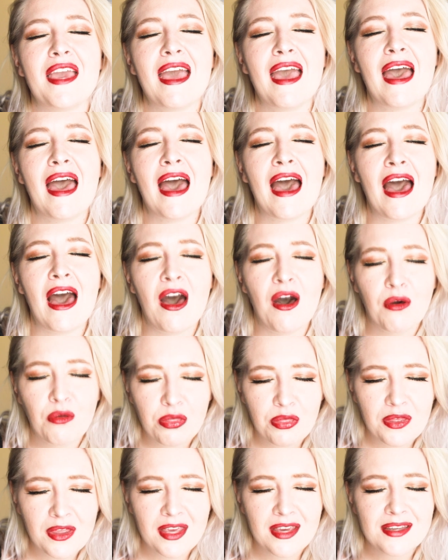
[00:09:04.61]

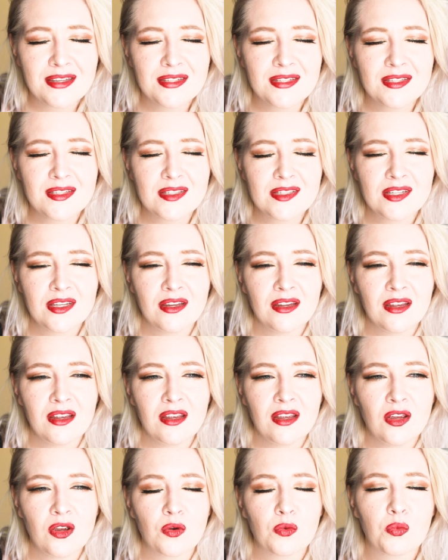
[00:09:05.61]
healthiest
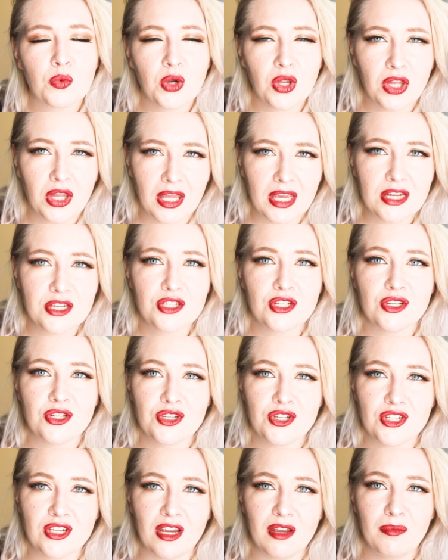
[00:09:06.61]

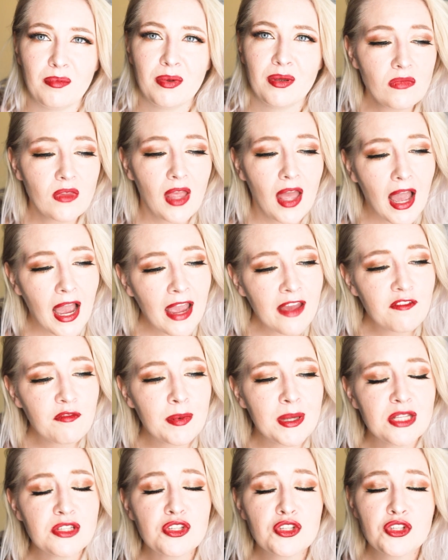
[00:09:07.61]
relationship. I've
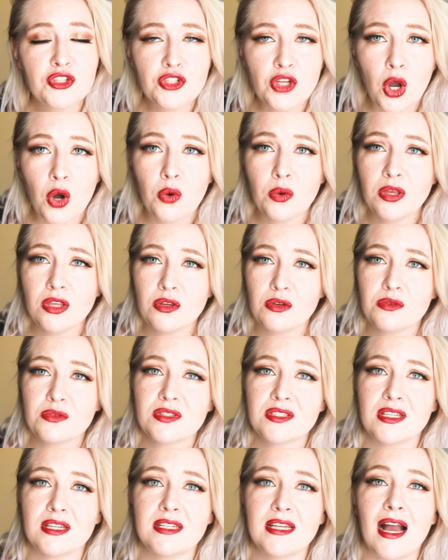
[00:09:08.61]
been so
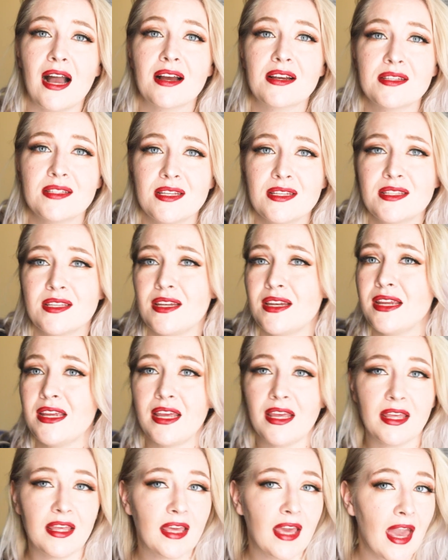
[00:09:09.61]
used to
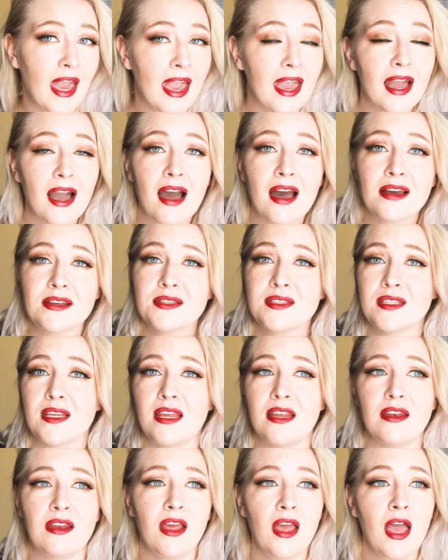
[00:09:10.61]
toxicity and chaos,
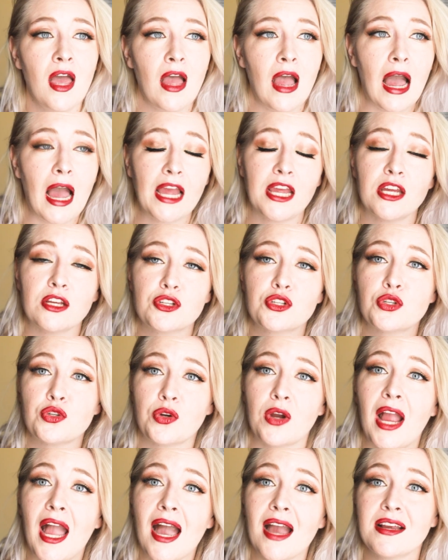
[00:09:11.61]
and I
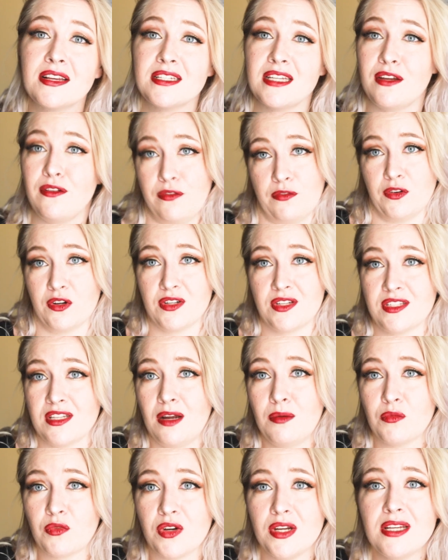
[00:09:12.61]
attract it for
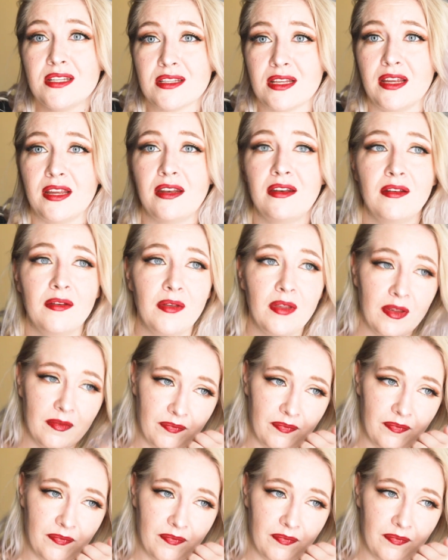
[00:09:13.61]
some reason,